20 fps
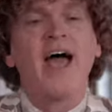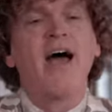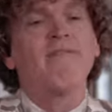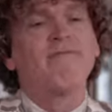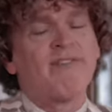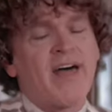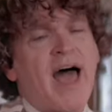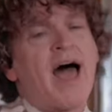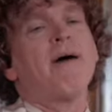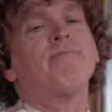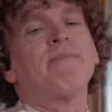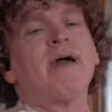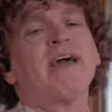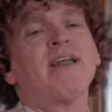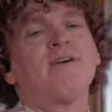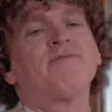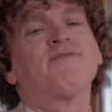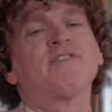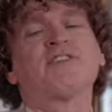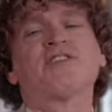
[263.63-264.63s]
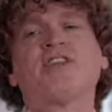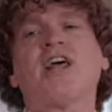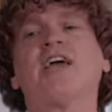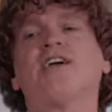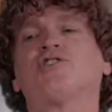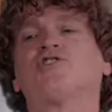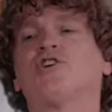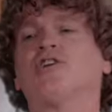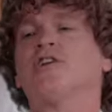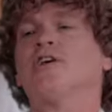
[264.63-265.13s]
have that
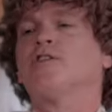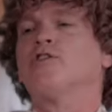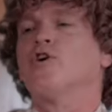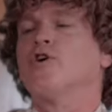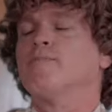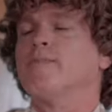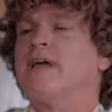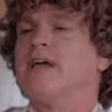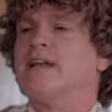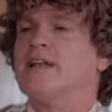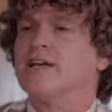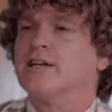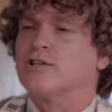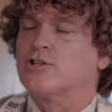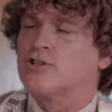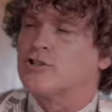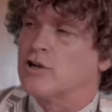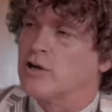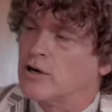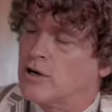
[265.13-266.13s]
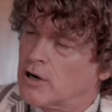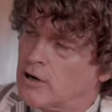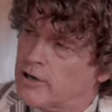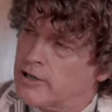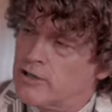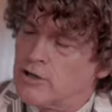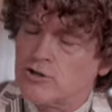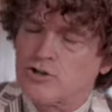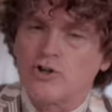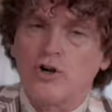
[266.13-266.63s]
manifestation in their meetings or
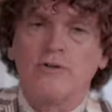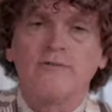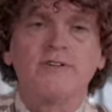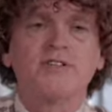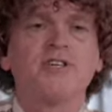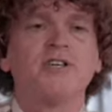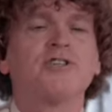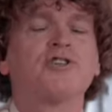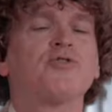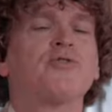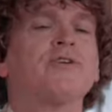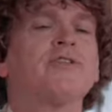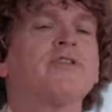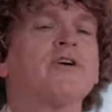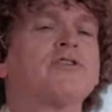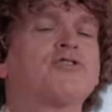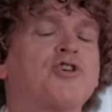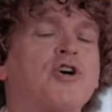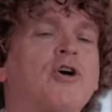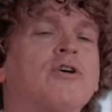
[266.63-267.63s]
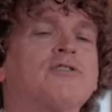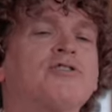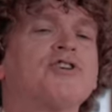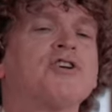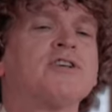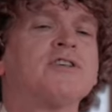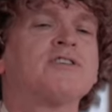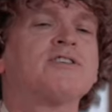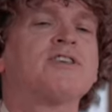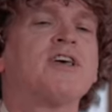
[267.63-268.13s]
in their services or in their
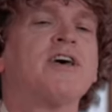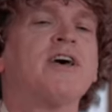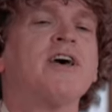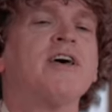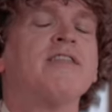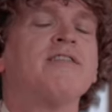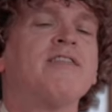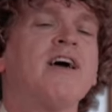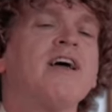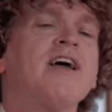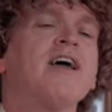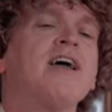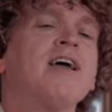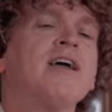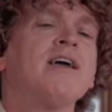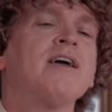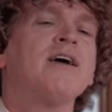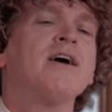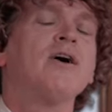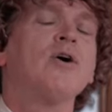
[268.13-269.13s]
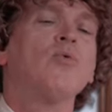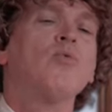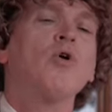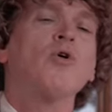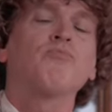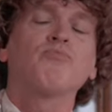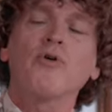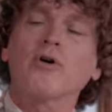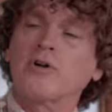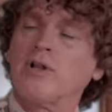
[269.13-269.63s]
churches, they
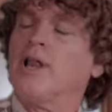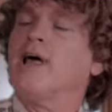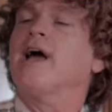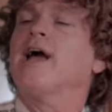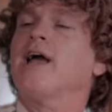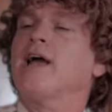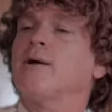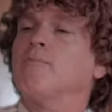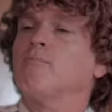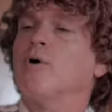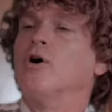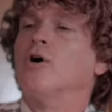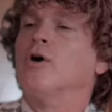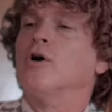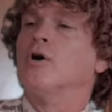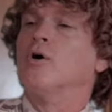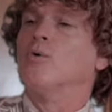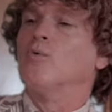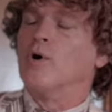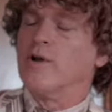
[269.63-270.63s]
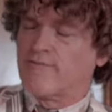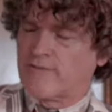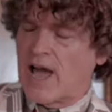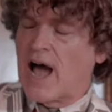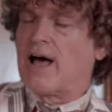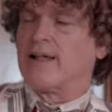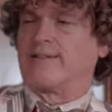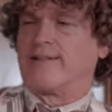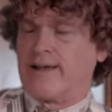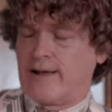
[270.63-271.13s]
will proclaim, we've
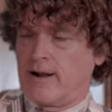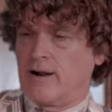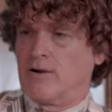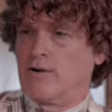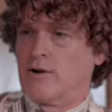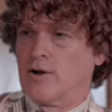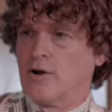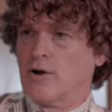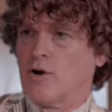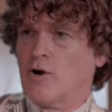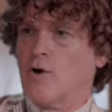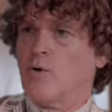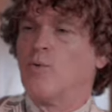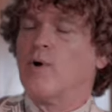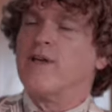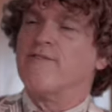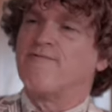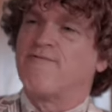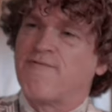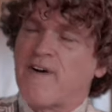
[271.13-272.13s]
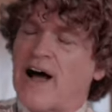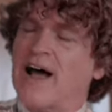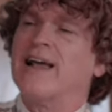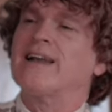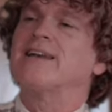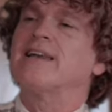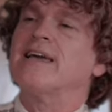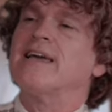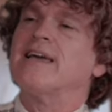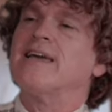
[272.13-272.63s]
got there, we
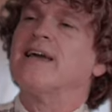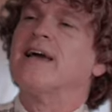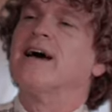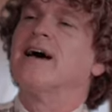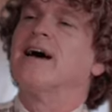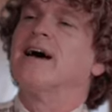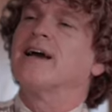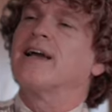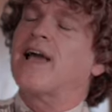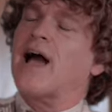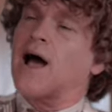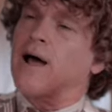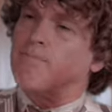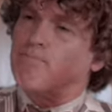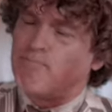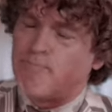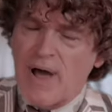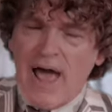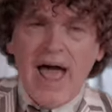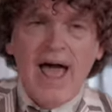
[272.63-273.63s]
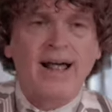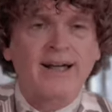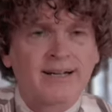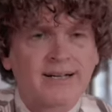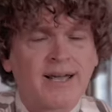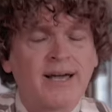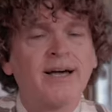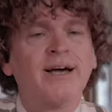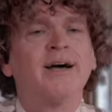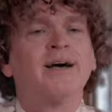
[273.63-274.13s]
finally got
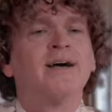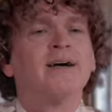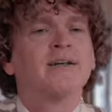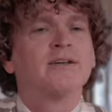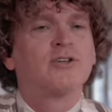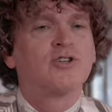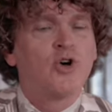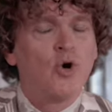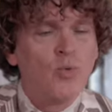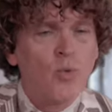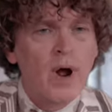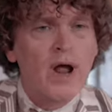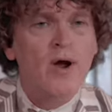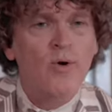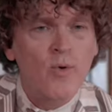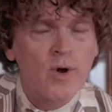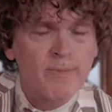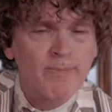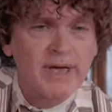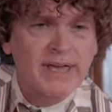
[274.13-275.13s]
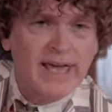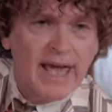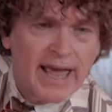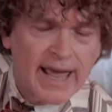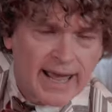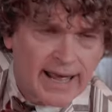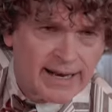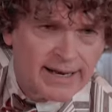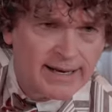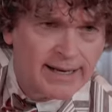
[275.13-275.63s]
back to where we
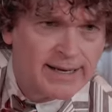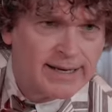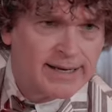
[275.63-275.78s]
began.